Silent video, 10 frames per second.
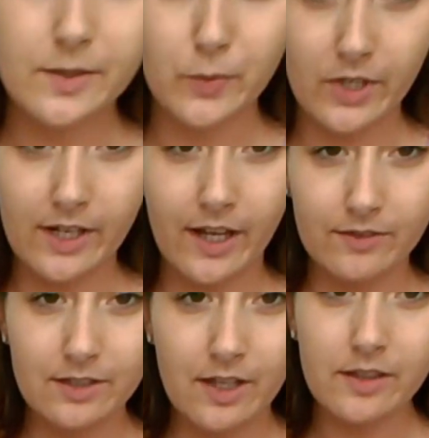we're gonna have
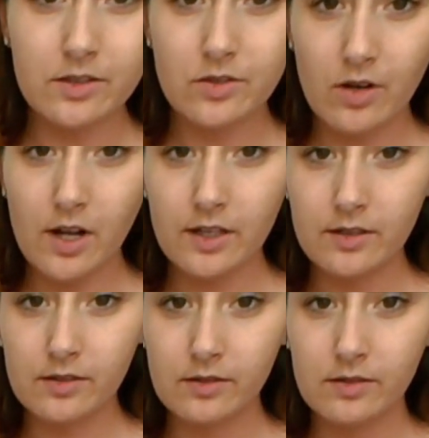to let this dry.
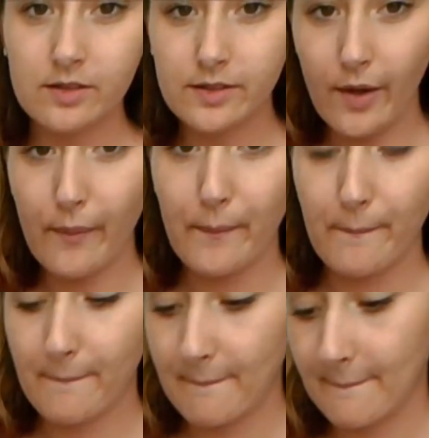So
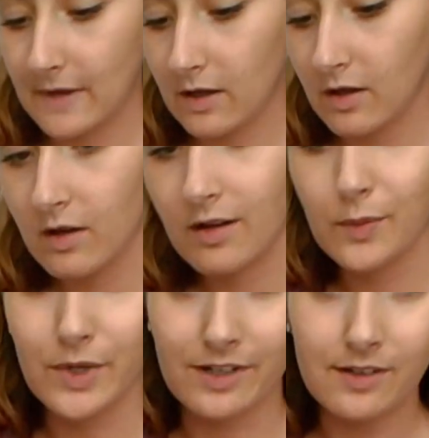
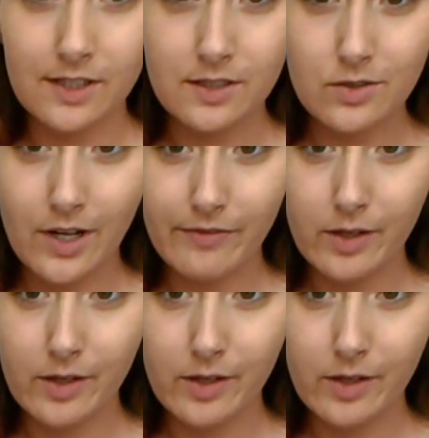we're gonna let this dry for a